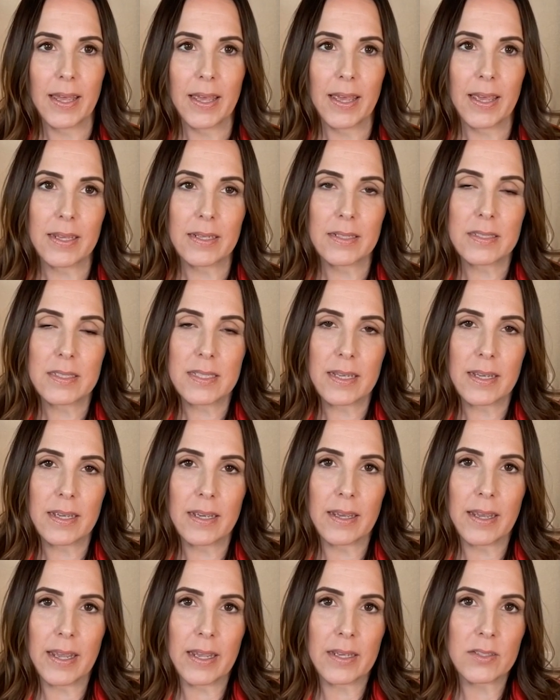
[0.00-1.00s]
And
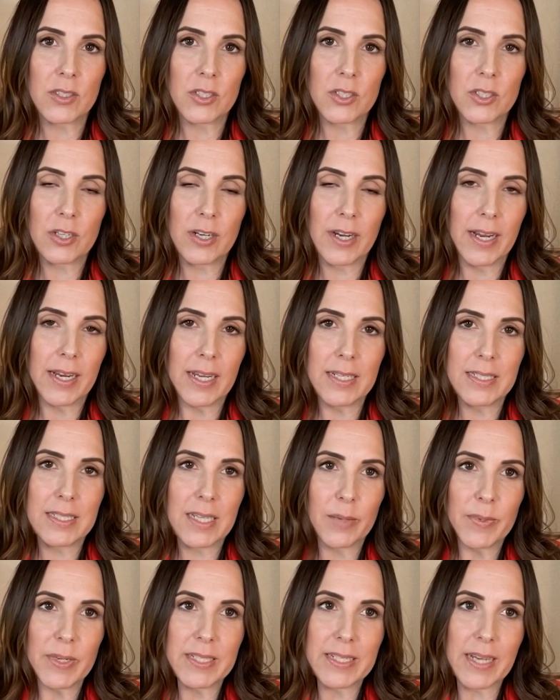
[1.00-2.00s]
to answer any
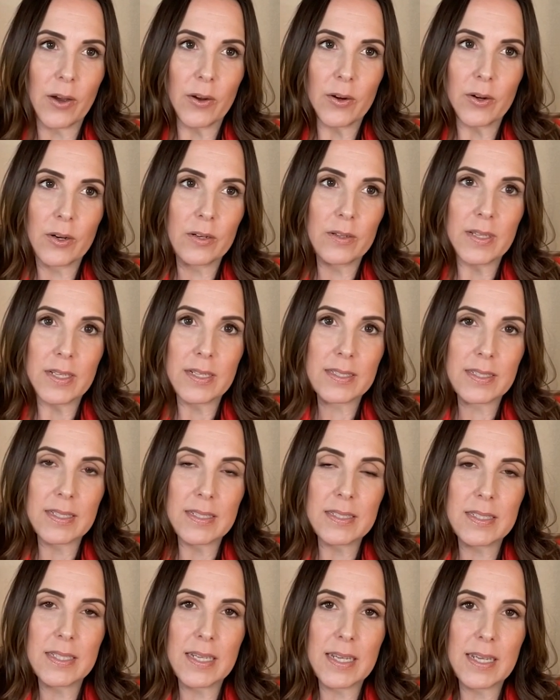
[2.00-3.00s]
Debbie Doubter that's
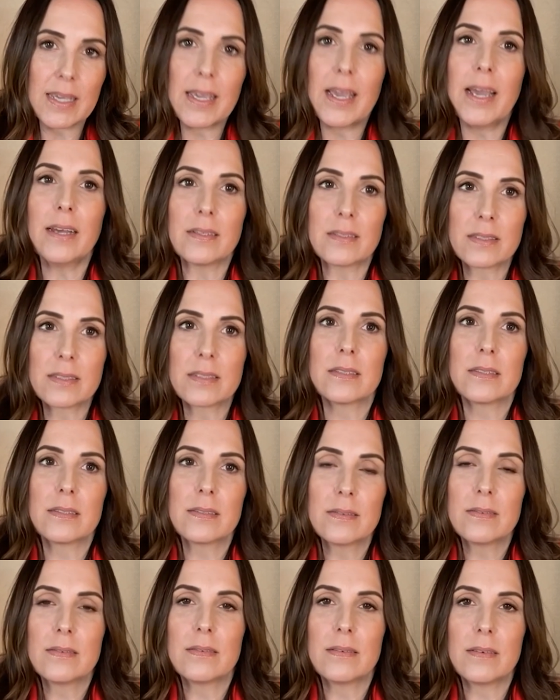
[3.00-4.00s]
listening, yes,
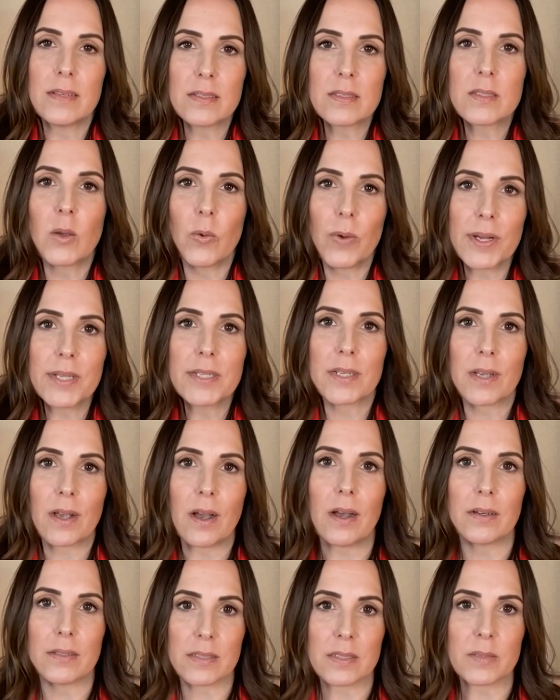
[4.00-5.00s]
it's going to
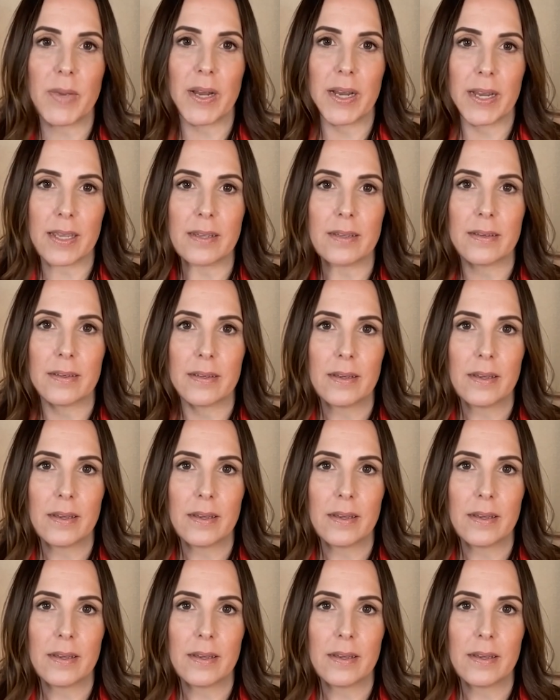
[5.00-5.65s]
cost money,